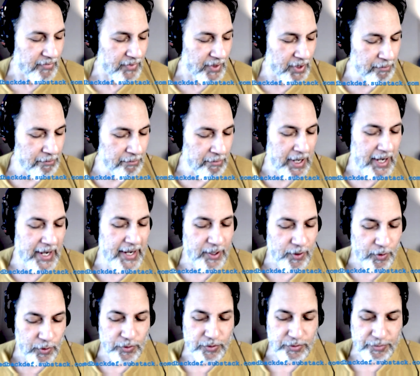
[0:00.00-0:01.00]
My
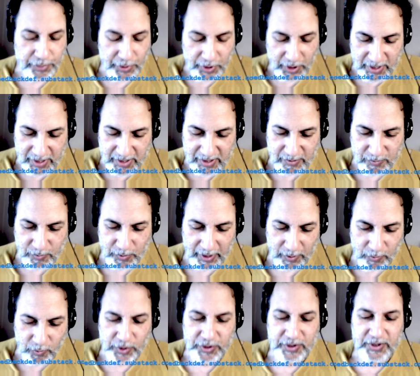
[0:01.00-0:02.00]
old boss, when I
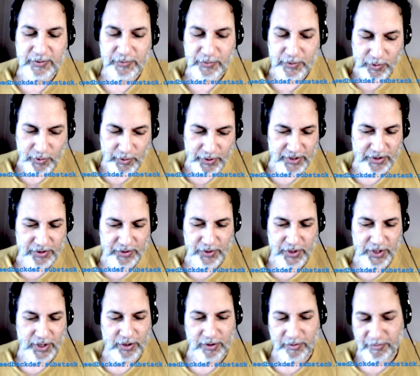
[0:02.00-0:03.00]
worked at a recording
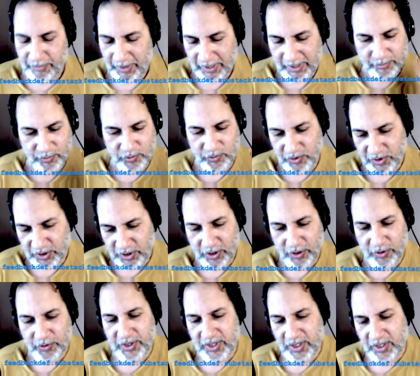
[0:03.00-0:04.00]
studio many moons
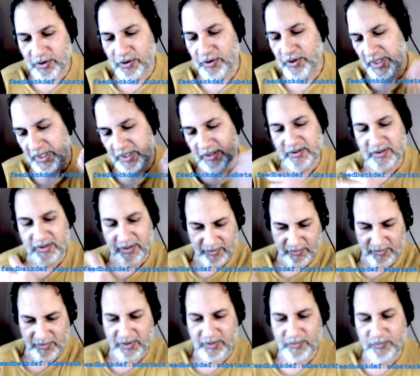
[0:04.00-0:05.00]
ago here in
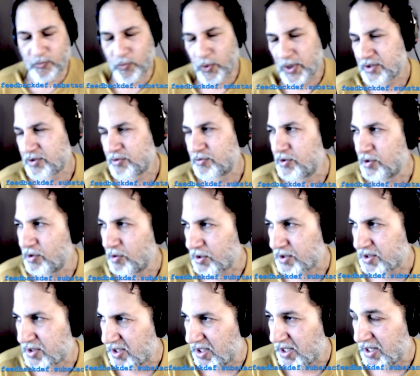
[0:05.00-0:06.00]
the Western New York
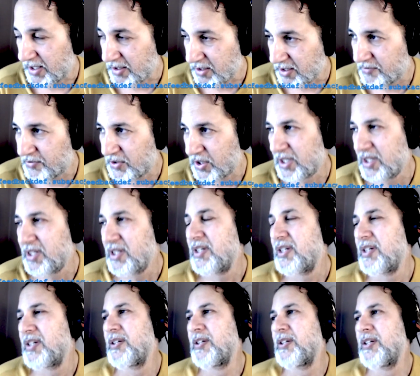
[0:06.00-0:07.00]
City I live in,
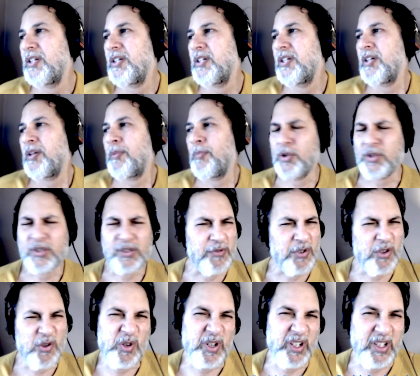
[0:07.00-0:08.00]
mostly
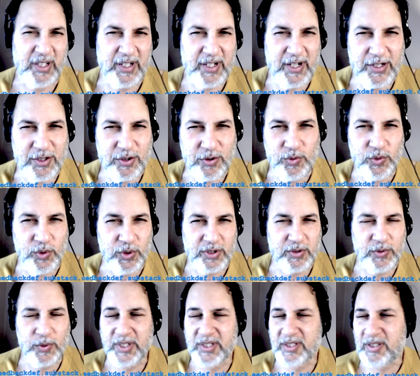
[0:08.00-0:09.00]
recording like high school and
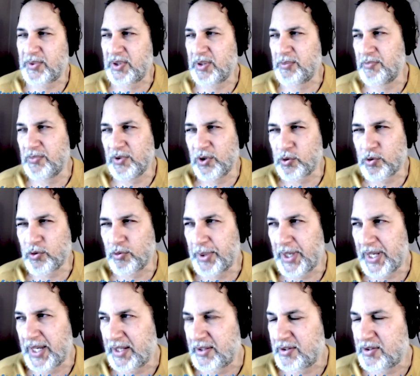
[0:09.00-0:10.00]
20-something local
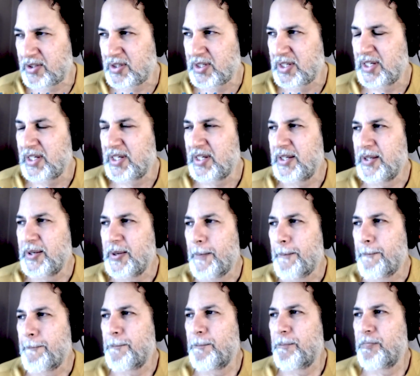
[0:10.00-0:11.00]
bands,
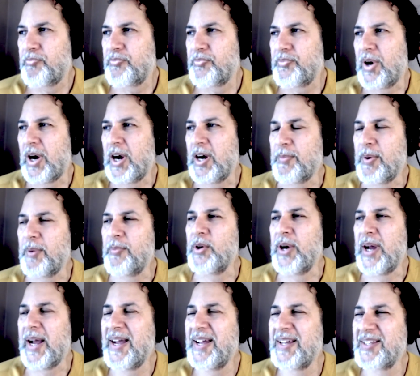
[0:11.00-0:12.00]
I
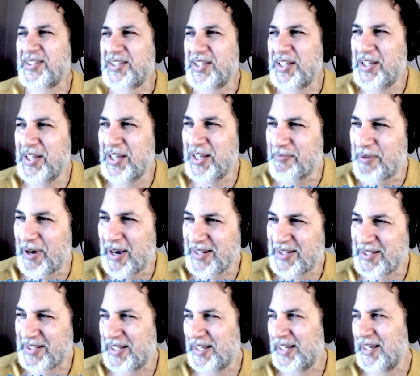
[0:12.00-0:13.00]
remember asking him, I
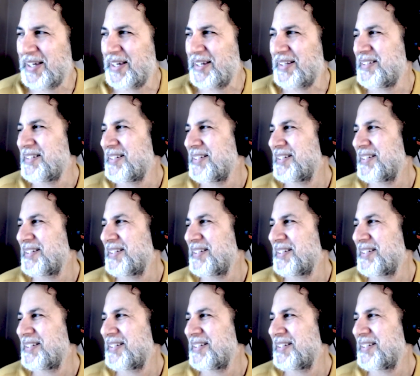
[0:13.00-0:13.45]
said,